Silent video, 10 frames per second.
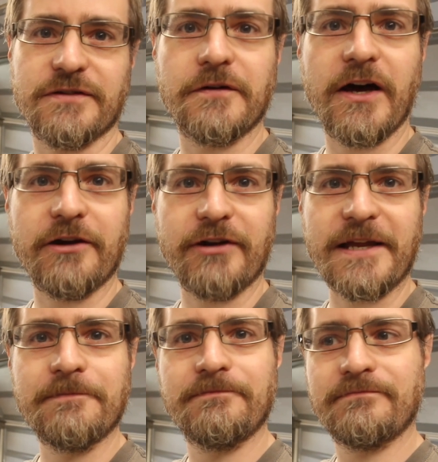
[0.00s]
are
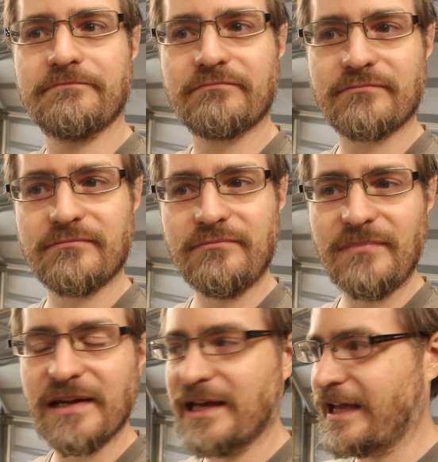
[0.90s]
firing,
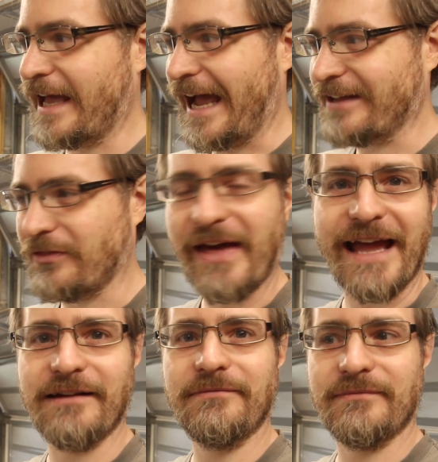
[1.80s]
and
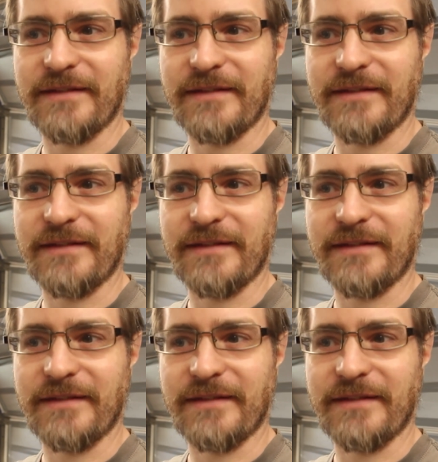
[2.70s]
then